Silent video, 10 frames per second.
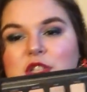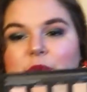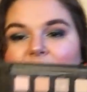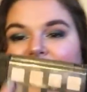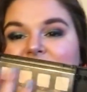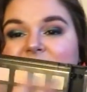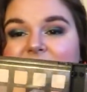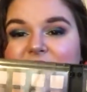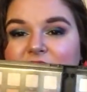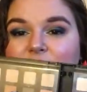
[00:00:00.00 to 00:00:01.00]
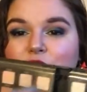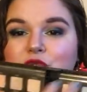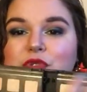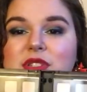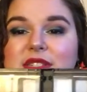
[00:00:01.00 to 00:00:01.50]
So we have 16
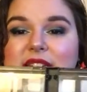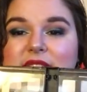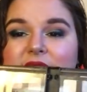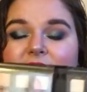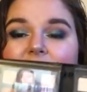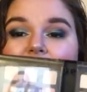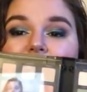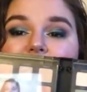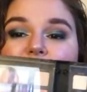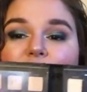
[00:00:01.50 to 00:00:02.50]
neutrals, 16 colors,